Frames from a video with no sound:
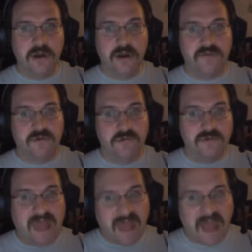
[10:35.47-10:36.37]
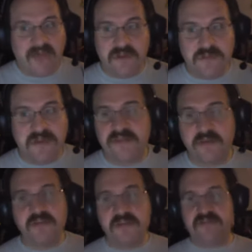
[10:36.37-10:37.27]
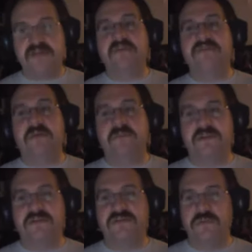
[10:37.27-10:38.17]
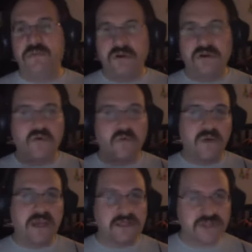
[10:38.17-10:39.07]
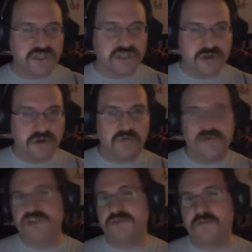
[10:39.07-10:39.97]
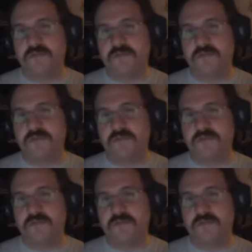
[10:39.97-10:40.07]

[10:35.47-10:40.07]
If you haven't picked some of these things up because you weren't quite sure which